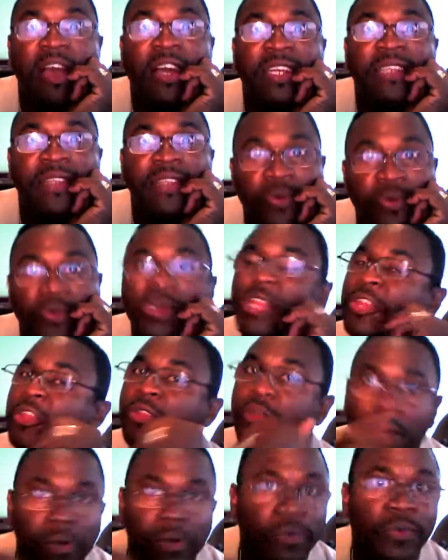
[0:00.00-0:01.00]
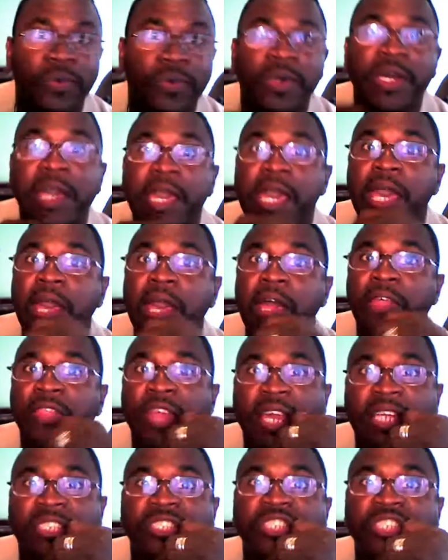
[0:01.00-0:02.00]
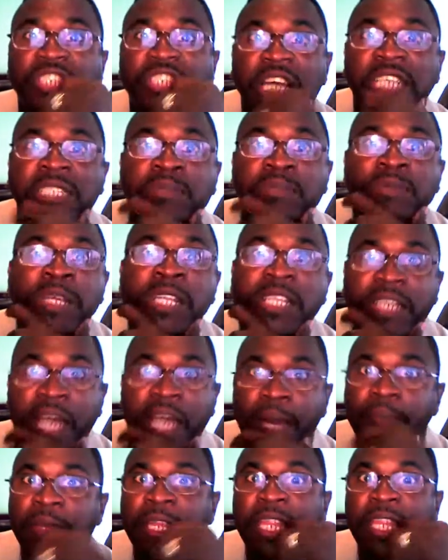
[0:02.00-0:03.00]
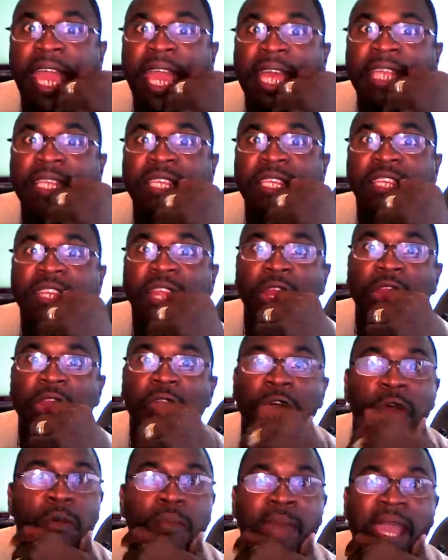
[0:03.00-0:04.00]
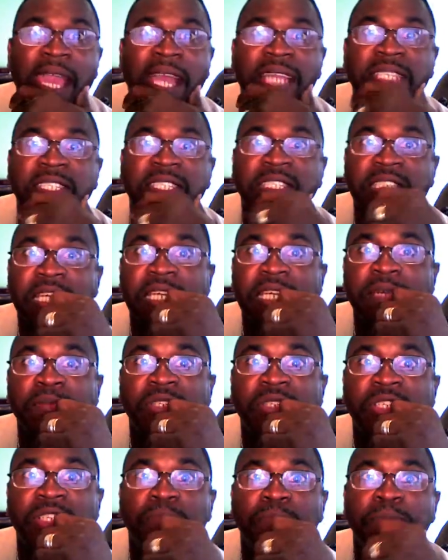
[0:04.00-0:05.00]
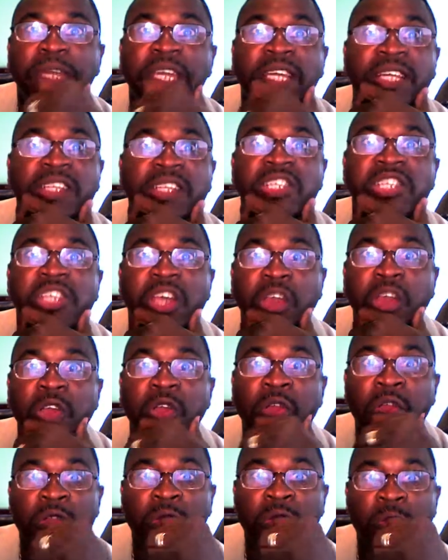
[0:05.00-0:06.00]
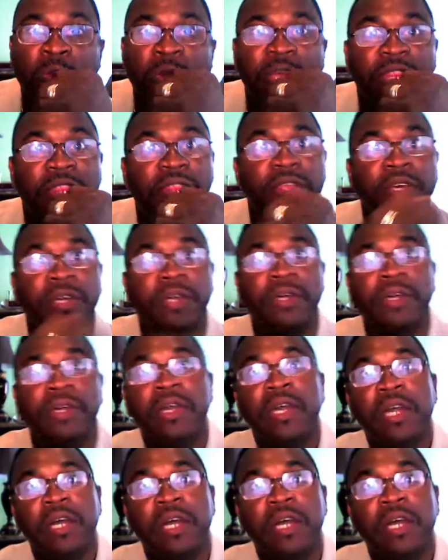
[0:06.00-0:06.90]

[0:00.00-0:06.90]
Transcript: are doing. No. There's judgment coming, and no man seems to be concerned with the